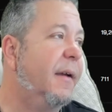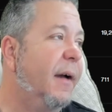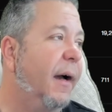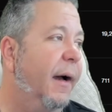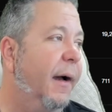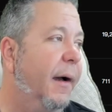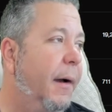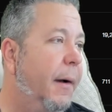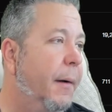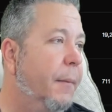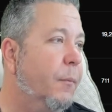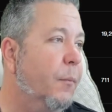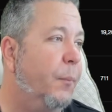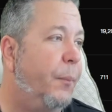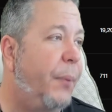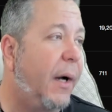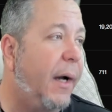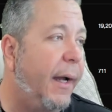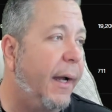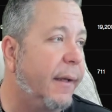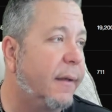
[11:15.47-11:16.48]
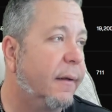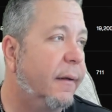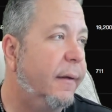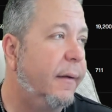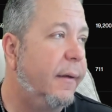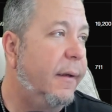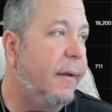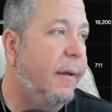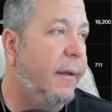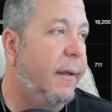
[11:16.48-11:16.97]
But
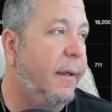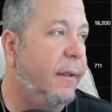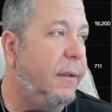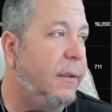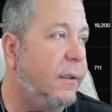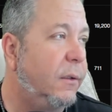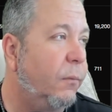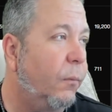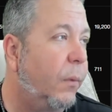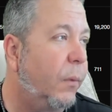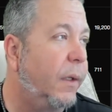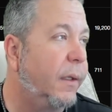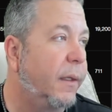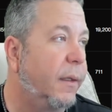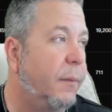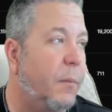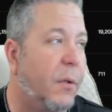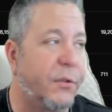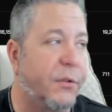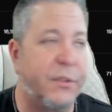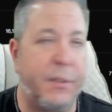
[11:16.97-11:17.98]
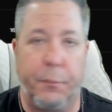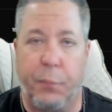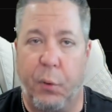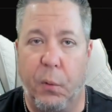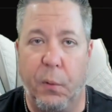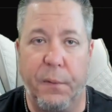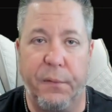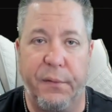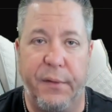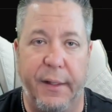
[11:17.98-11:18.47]
what the most
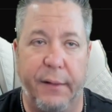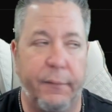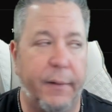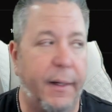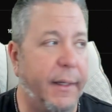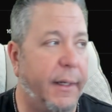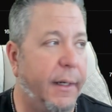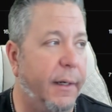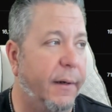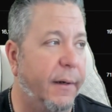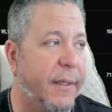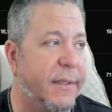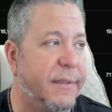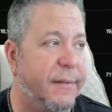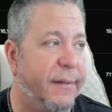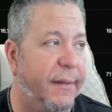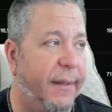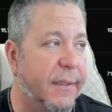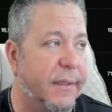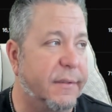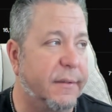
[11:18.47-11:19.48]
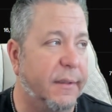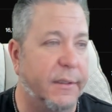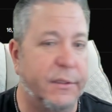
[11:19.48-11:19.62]
important thing right here is this.